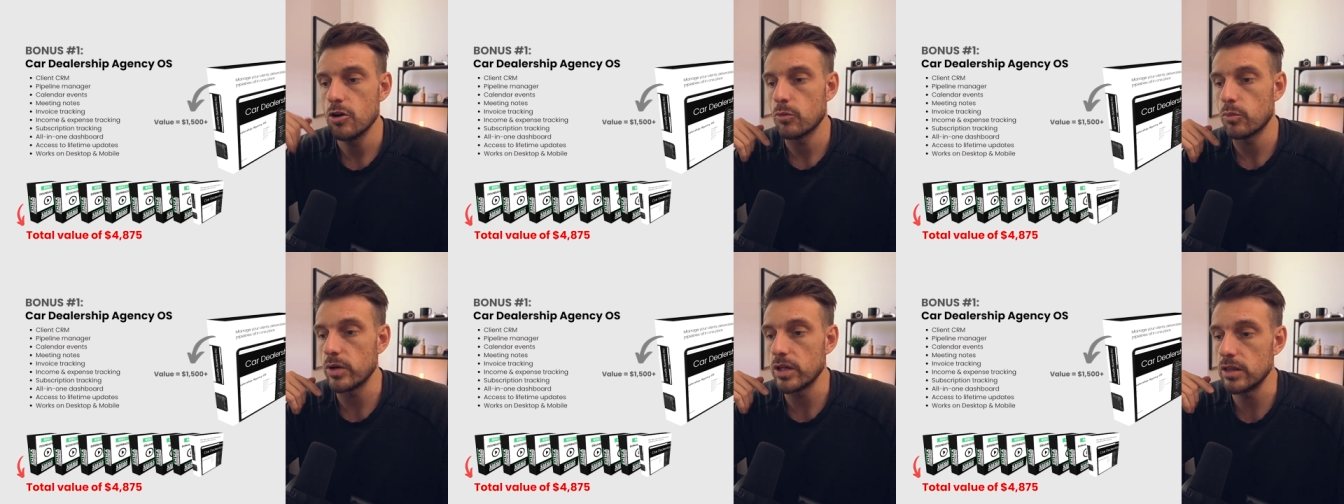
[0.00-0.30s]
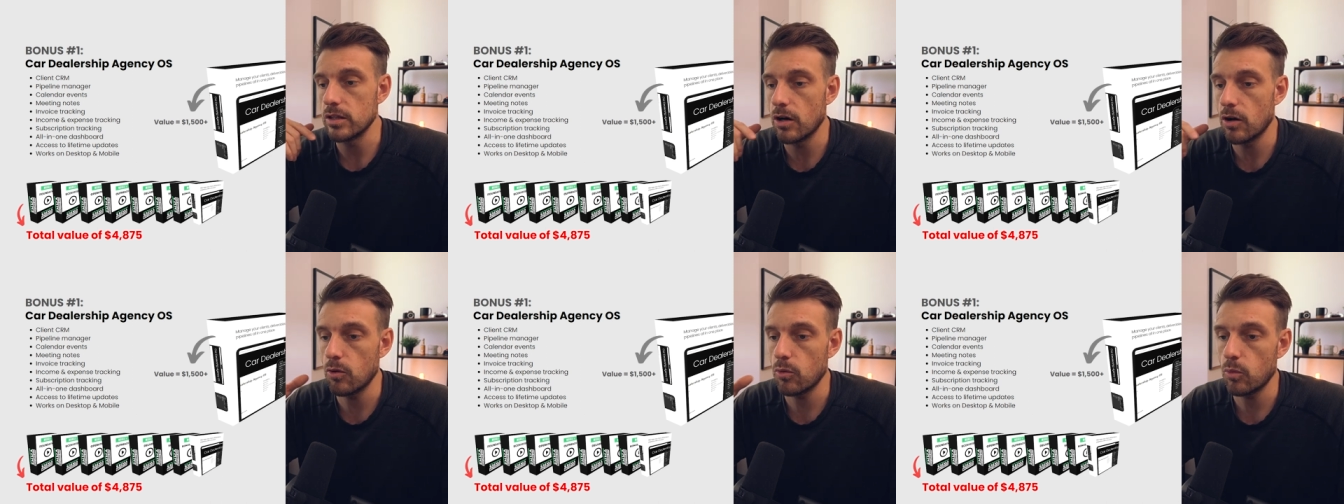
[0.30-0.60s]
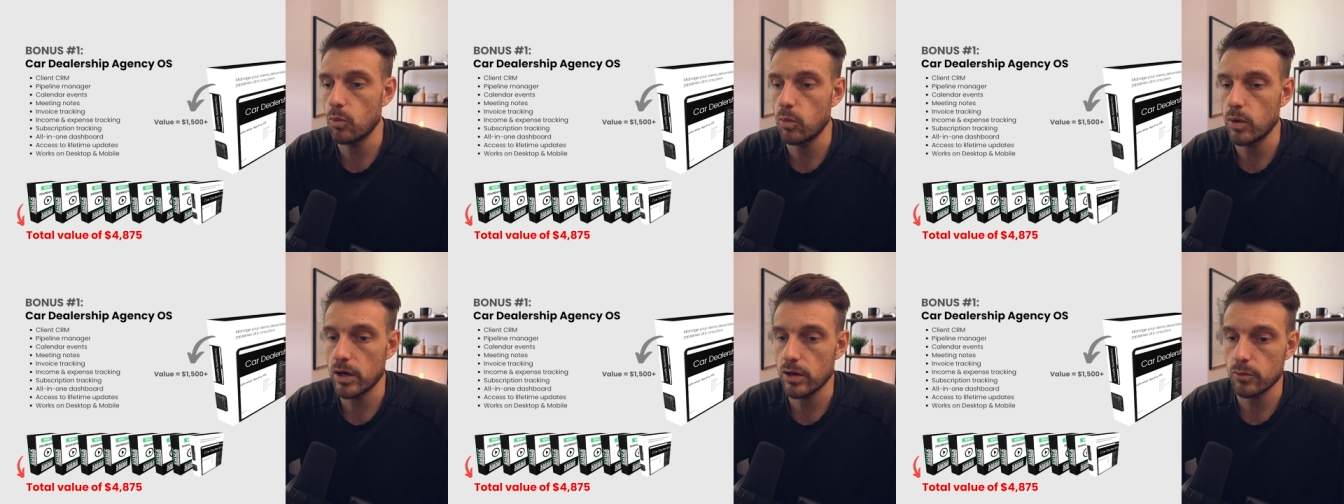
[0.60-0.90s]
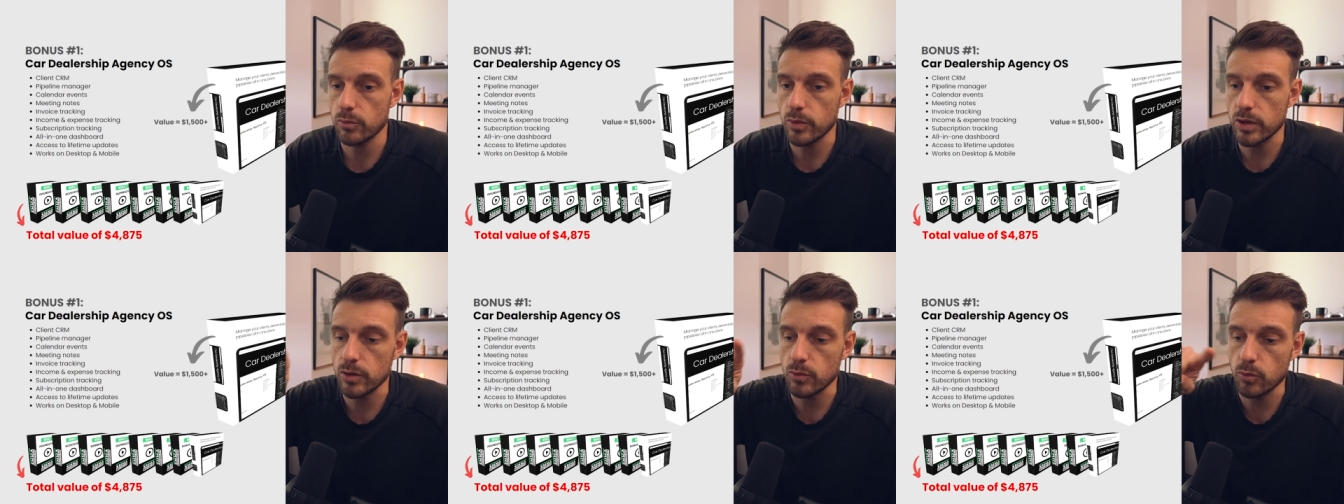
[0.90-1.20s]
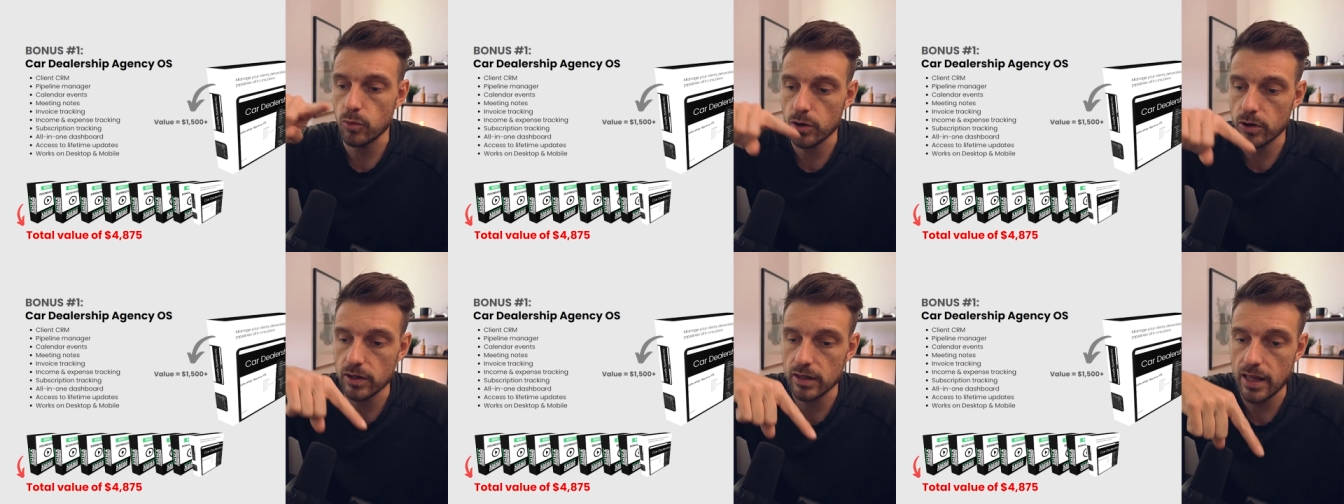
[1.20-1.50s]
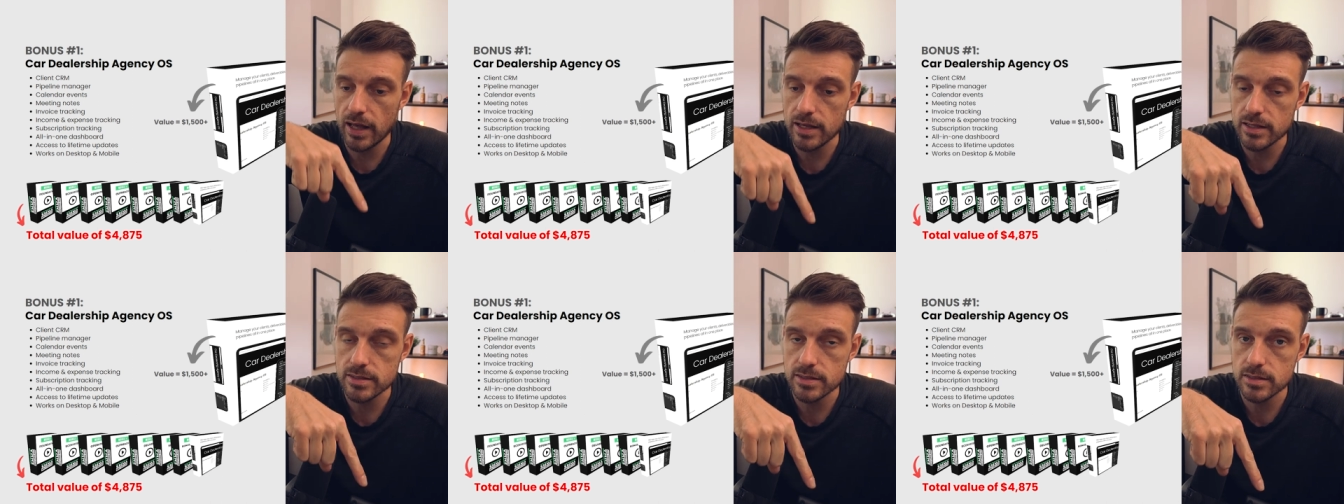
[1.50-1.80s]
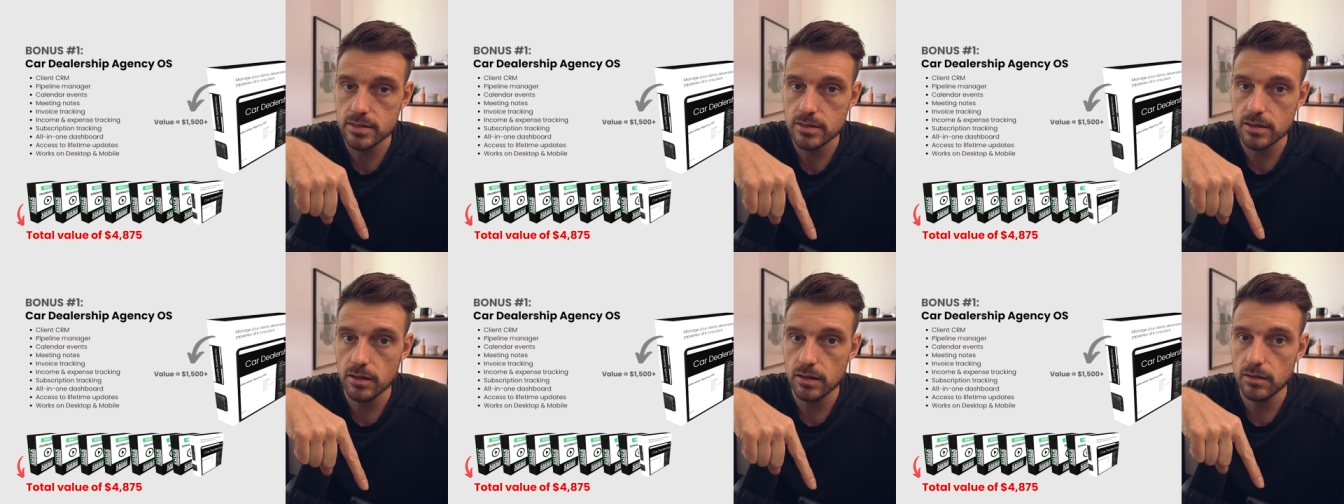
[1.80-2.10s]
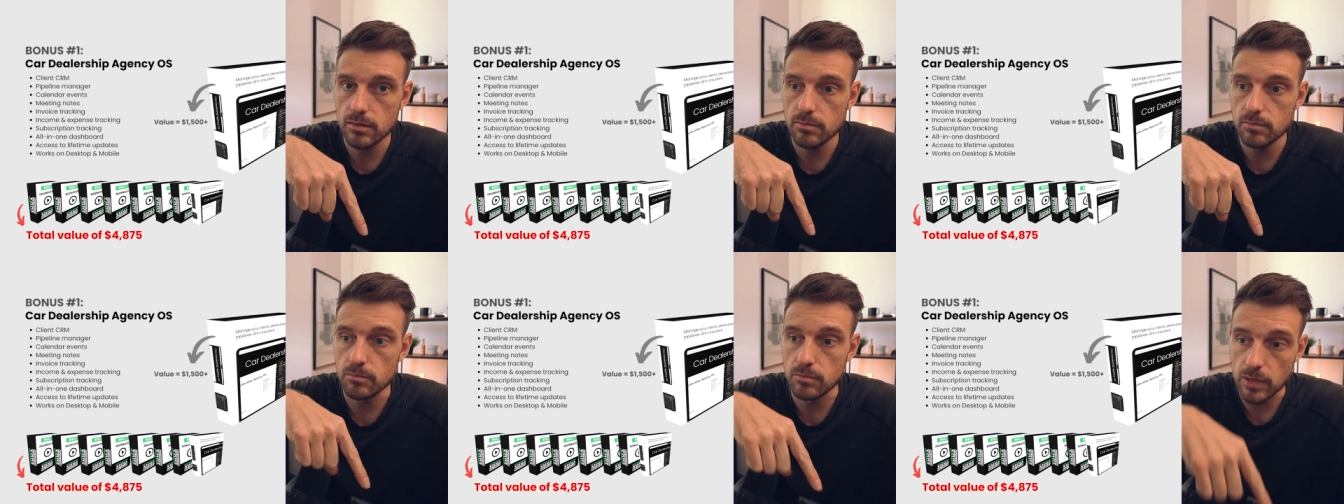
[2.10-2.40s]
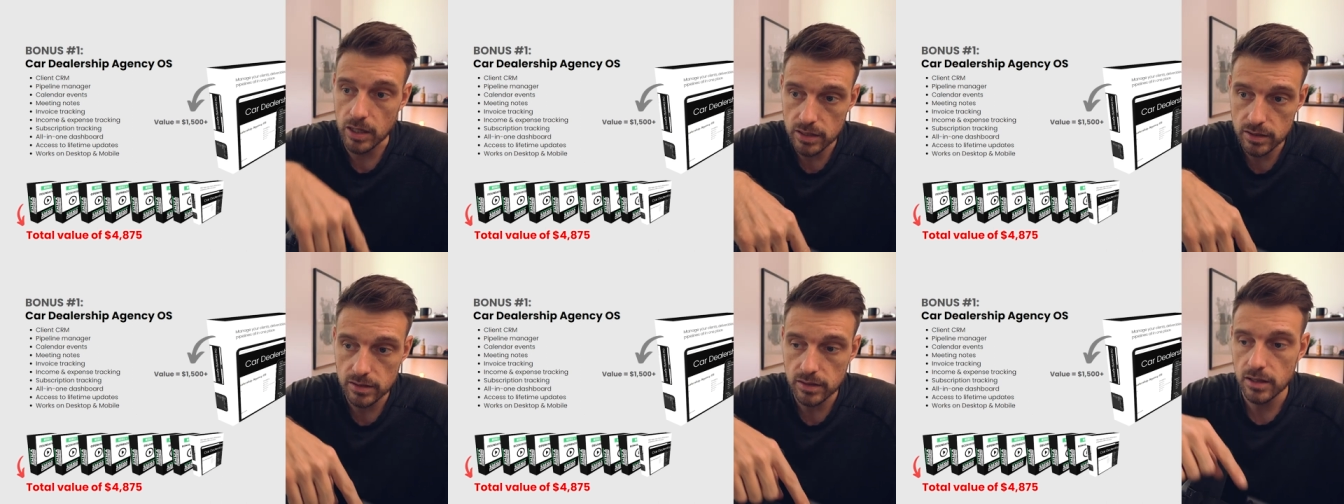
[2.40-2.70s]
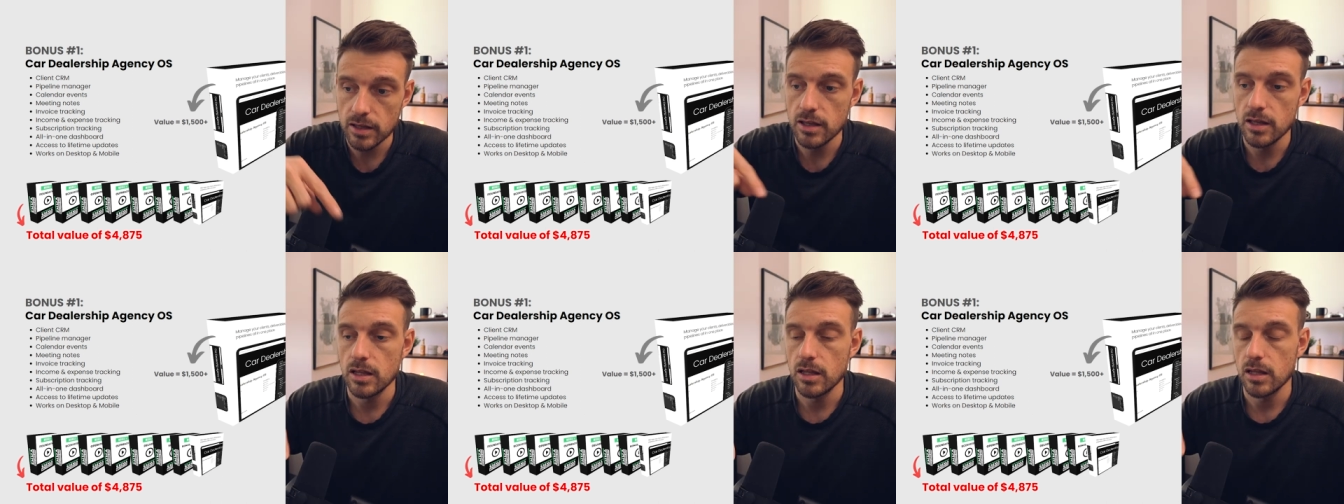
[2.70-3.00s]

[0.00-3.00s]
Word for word: we know where we were last month